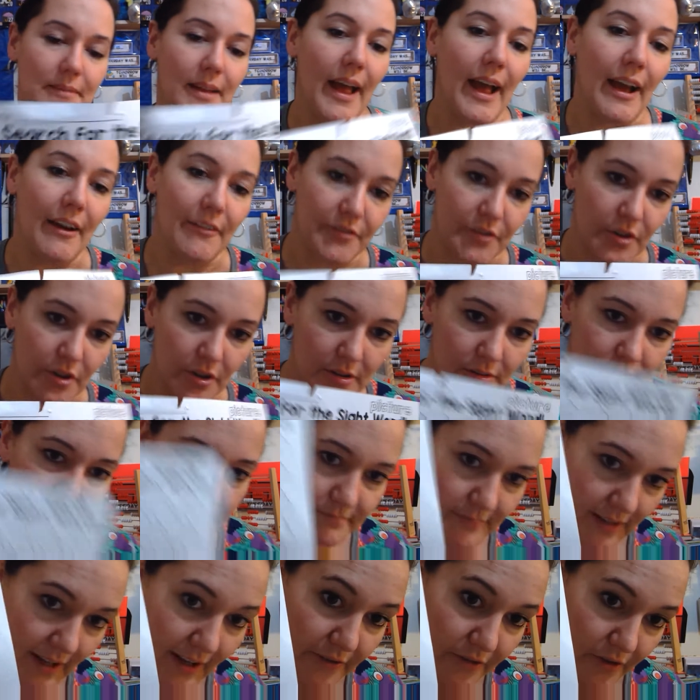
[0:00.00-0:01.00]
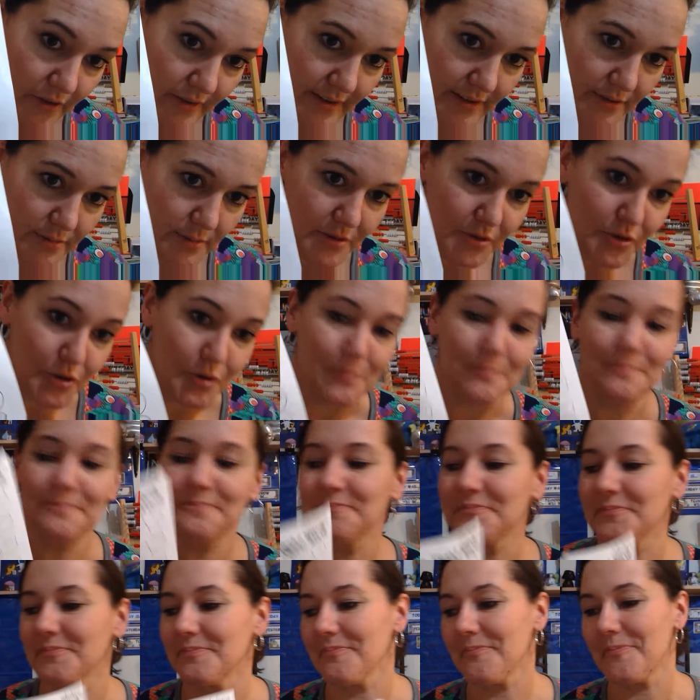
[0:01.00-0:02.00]
After, after this one too.
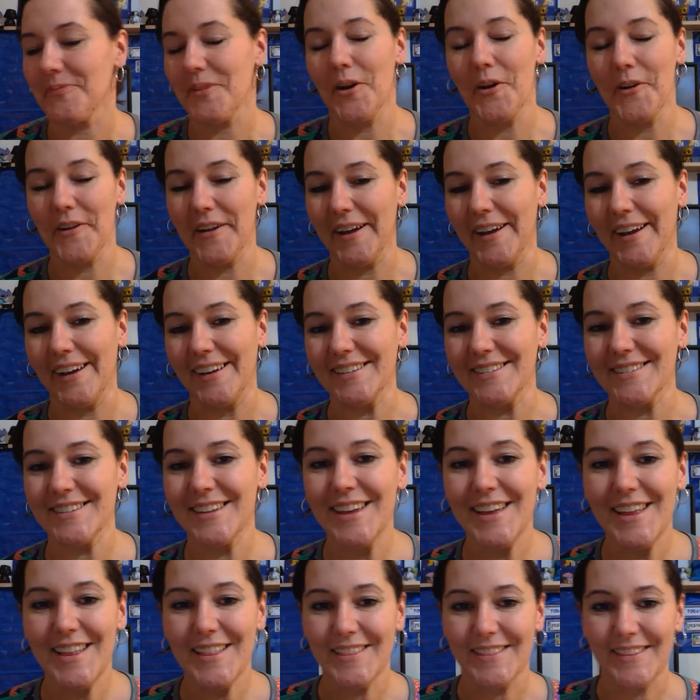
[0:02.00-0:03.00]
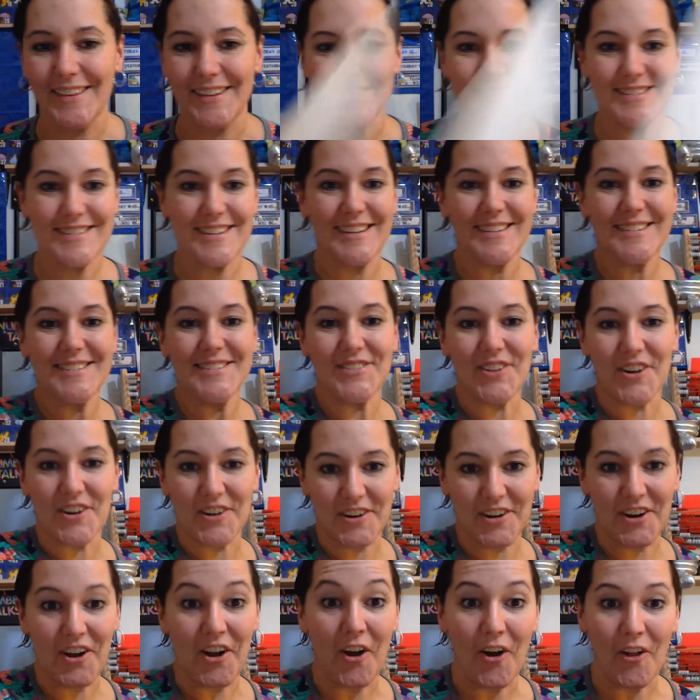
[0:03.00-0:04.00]
Okay guys, let's get
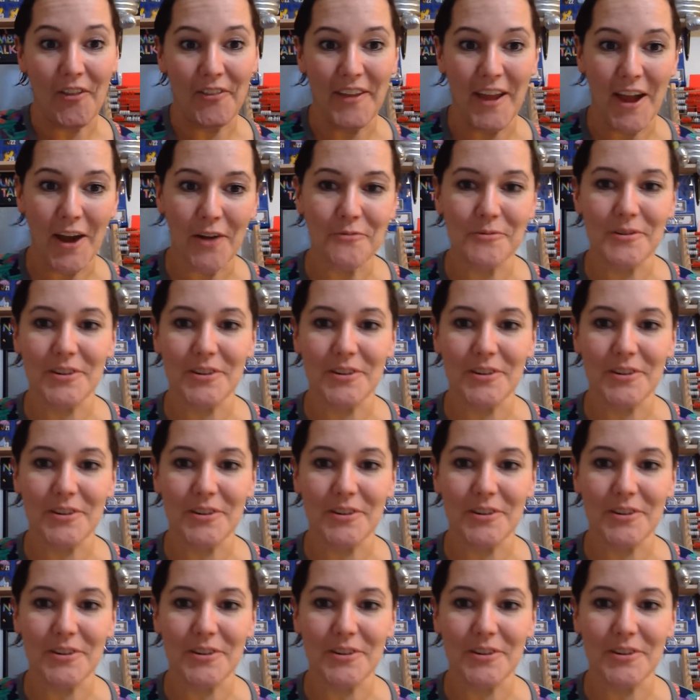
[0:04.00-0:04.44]
started on that